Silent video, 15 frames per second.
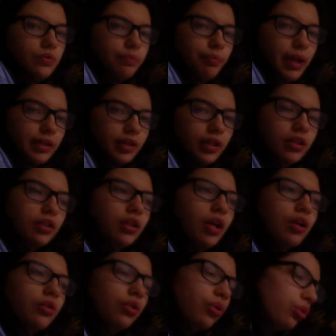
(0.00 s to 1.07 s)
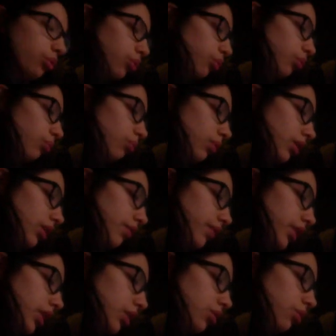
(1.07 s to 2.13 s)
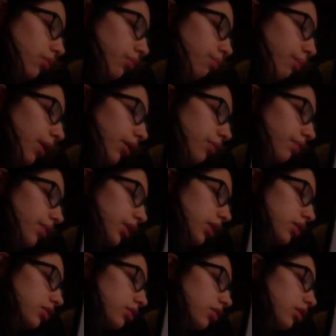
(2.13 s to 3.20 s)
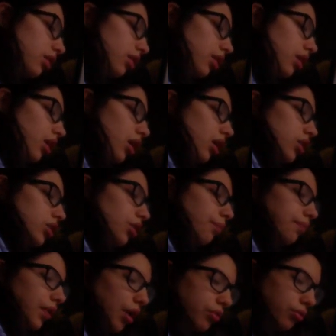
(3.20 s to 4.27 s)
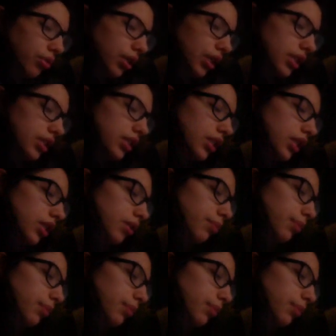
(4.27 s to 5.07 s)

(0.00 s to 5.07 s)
pattern due to infiltration of macrophages. Sometimes we can see the